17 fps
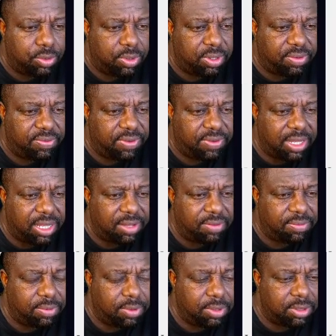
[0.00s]
25
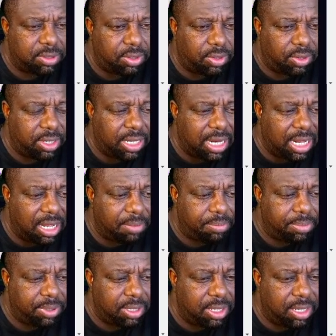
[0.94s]
points, 39
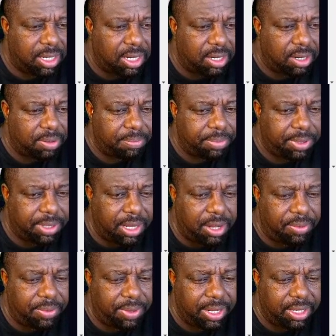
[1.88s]
P and a half
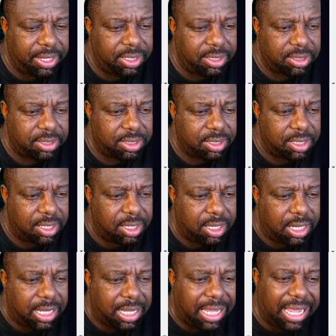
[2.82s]
PRAs,
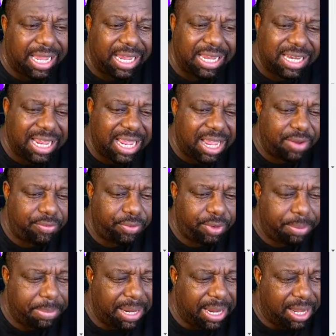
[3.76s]
8.5
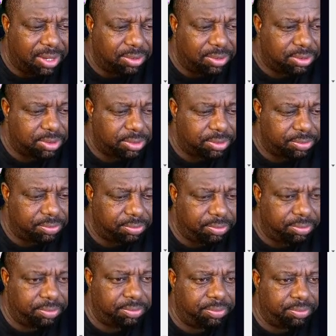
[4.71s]
rebounds.
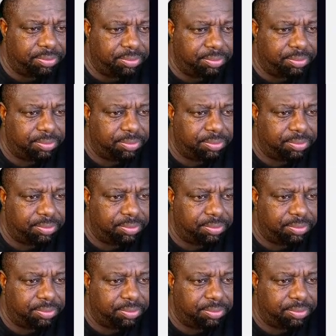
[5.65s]
Mm,